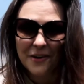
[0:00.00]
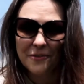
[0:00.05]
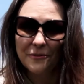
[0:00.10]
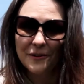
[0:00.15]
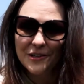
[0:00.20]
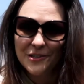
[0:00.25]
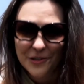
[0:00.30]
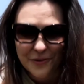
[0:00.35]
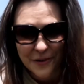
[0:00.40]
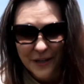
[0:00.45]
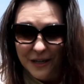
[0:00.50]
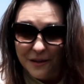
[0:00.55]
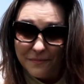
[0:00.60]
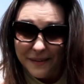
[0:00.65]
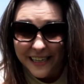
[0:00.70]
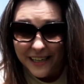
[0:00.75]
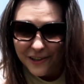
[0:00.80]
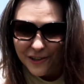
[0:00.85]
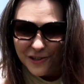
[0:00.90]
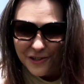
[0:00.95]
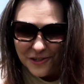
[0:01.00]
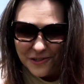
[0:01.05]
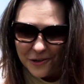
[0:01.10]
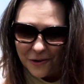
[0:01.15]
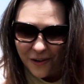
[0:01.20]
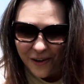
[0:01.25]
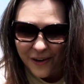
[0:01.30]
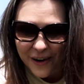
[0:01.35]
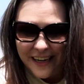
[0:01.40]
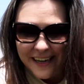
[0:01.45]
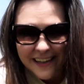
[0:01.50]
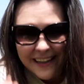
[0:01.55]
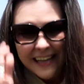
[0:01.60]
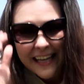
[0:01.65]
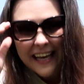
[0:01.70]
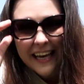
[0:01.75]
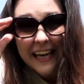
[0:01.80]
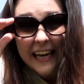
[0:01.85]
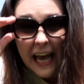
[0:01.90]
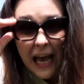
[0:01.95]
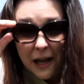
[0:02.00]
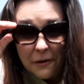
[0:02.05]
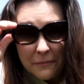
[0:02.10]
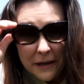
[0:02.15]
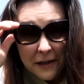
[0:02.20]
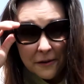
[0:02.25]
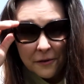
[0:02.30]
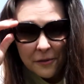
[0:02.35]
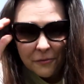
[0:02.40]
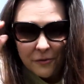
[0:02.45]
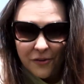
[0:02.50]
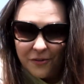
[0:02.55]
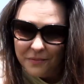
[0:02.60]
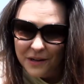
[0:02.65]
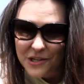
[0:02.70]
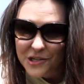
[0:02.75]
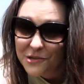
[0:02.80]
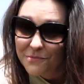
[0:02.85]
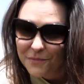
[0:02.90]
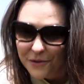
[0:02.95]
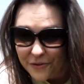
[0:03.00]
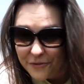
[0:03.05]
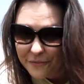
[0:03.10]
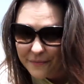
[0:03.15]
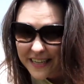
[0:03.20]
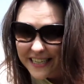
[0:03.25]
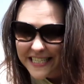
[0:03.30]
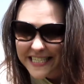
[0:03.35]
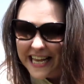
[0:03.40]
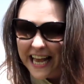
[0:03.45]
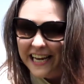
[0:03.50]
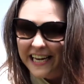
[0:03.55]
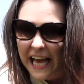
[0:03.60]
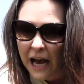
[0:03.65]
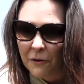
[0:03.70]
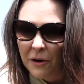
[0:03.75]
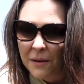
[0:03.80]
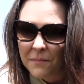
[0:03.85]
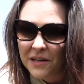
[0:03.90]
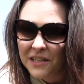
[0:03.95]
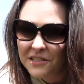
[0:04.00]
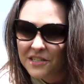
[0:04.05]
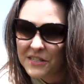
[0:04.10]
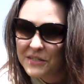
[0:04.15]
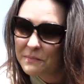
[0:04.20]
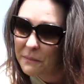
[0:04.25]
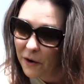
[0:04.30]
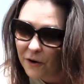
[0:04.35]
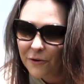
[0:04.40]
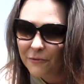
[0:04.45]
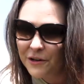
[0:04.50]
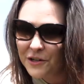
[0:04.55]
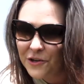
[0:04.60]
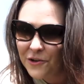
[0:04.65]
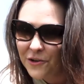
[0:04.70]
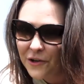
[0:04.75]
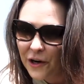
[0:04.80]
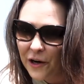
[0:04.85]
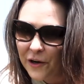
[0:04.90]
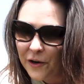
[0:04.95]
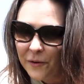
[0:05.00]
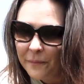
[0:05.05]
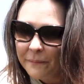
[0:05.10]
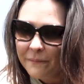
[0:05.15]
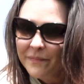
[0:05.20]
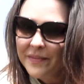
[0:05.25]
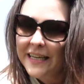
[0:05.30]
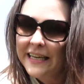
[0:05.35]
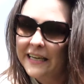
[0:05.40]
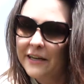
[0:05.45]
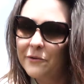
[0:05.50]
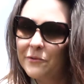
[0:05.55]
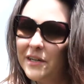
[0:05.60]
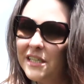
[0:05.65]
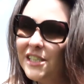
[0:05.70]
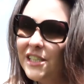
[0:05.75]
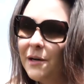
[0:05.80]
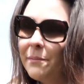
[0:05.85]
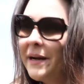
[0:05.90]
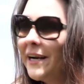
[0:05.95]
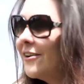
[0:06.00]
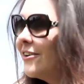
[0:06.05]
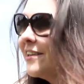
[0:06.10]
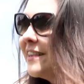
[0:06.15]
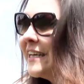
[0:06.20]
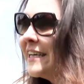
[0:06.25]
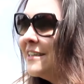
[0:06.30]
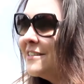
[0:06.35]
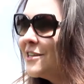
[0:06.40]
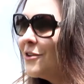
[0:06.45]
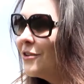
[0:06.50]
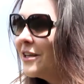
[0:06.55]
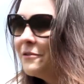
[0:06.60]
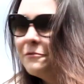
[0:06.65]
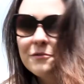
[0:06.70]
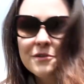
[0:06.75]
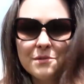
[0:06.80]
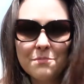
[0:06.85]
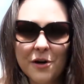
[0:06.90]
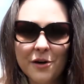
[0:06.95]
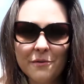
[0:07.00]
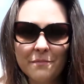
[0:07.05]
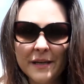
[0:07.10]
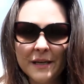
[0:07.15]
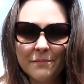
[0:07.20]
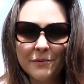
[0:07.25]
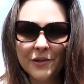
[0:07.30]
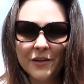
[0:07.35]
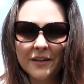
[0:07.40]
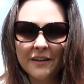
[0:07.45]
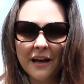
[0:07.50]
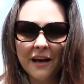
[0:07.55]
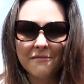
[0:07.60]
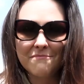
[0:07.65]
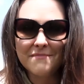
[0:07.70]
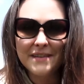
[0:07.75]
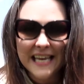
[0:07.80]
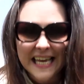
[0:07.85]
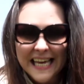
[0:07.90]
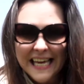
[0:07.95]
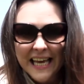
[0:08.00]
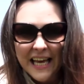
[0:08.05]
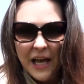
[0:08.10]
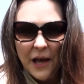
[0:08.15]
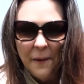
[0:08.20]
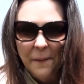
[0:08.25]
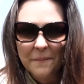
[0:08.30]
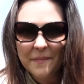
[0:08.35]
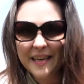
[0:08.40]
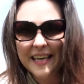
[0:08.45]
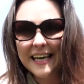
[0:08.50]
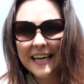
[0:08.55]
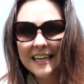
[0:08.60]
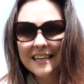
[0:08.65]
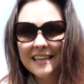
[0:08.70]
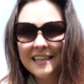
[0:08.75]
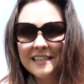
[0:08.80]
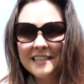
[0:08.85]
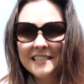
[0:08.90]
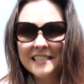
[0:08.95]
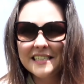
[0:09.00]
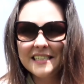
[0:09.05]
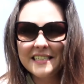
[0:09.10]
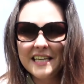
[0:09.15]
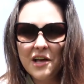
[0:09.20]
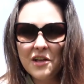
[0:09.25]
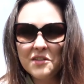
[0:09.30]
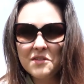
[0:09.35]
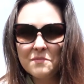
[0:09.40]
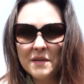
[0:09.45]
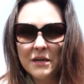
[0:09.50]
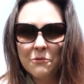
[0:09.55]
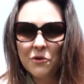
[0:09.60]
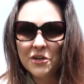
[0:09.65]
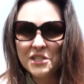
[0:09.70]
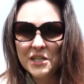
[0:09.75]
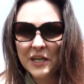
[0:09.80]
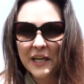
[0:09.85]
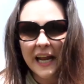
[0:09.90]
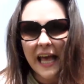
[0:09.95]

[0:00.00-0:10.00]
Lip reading: we're doing a beginner tutorial. It had me go through a bunch of movements, and now I'm on Smart Return Home, which apparently is only for smart people and not me, because it tells me what's gonna